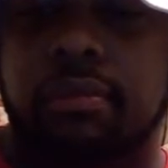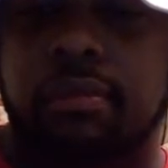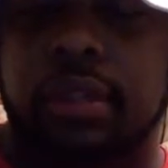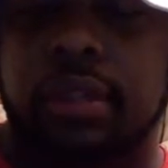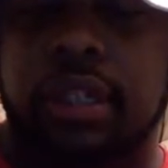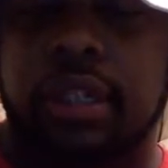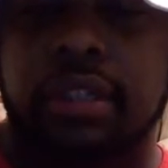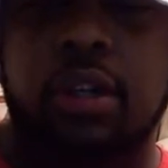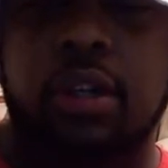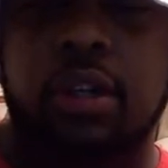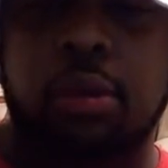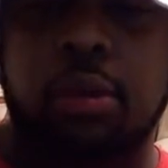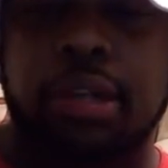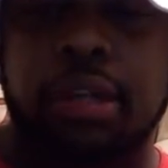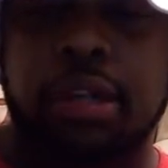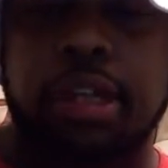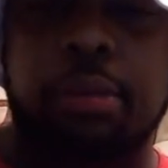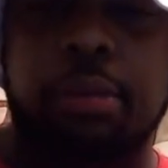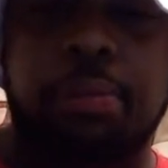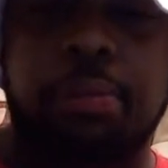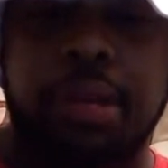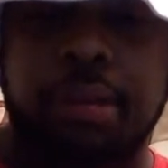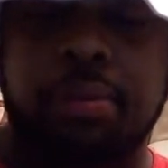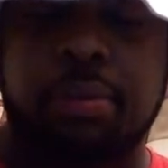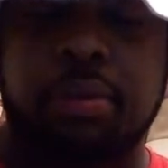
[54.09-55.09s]
there's so
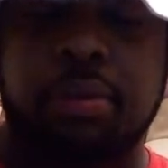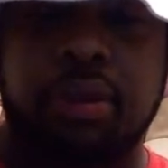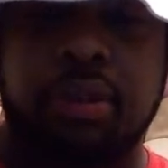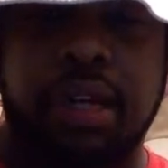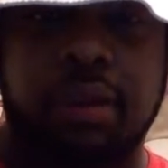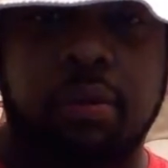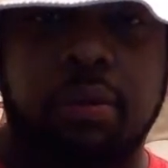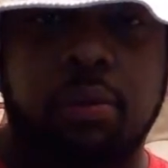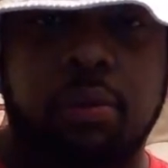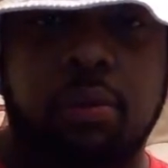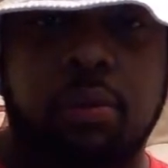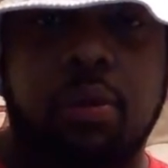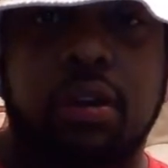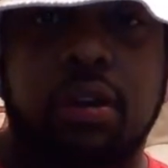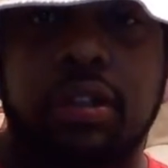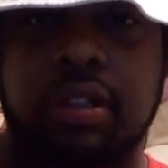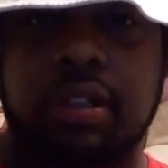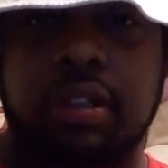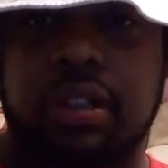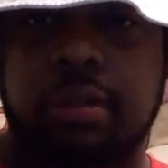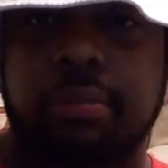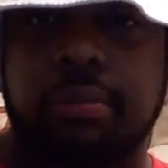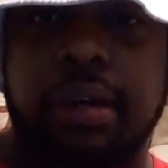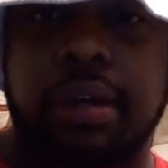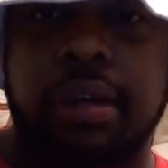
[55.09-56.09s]
many people that
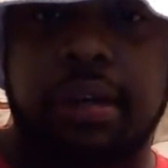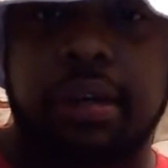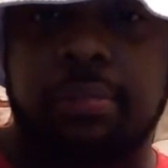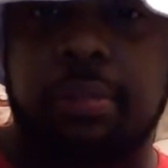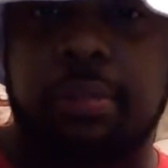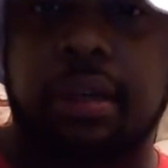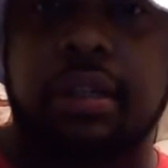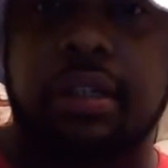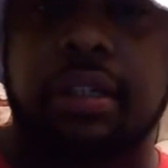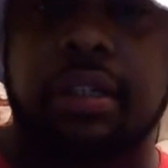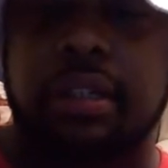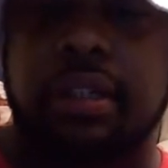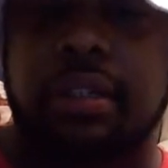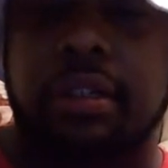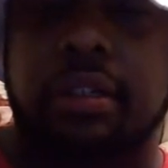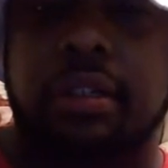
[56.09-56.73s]
wants to make money.